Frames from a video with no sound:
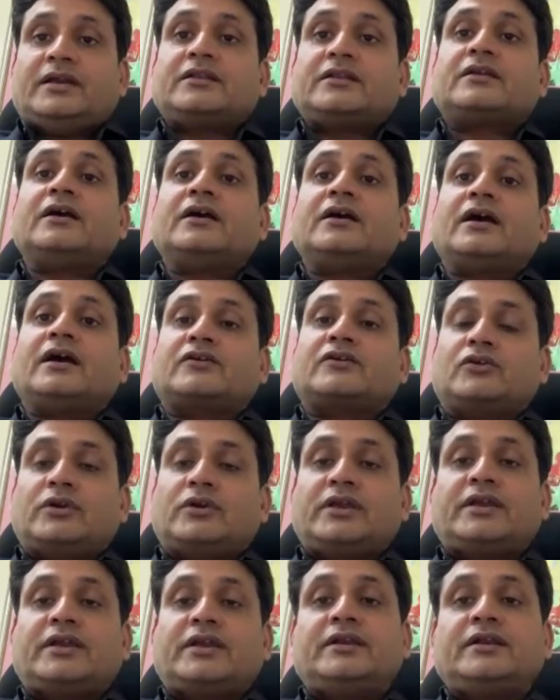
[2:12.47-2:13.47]
In
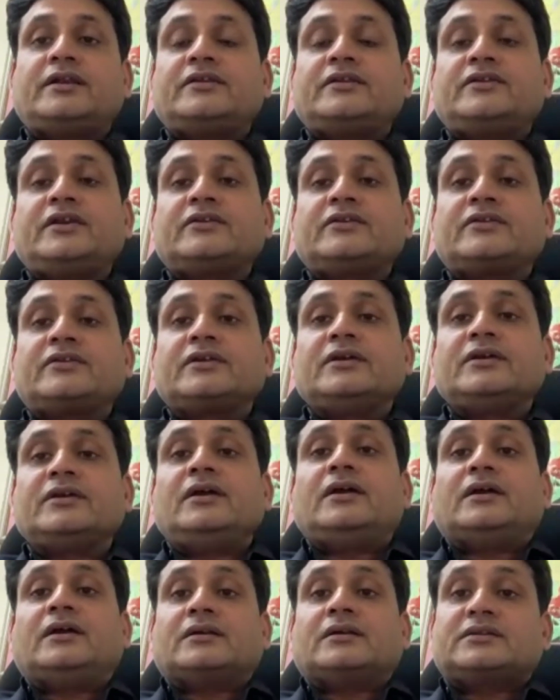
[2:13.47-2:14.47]
chronic kidney disease,
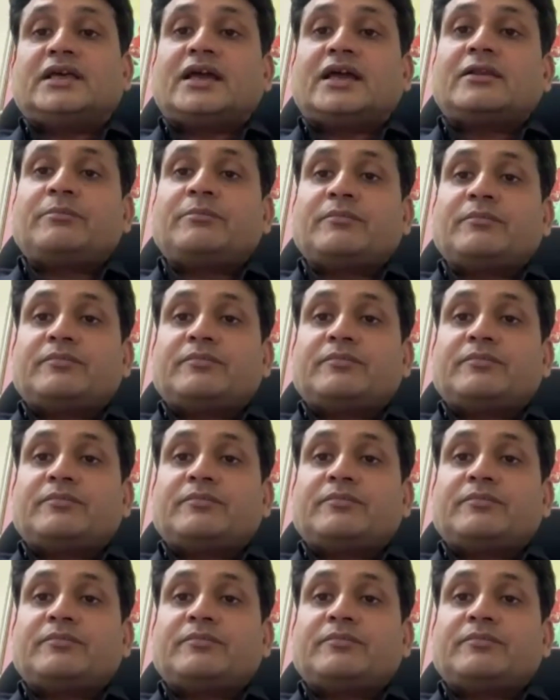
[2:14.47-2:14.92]
there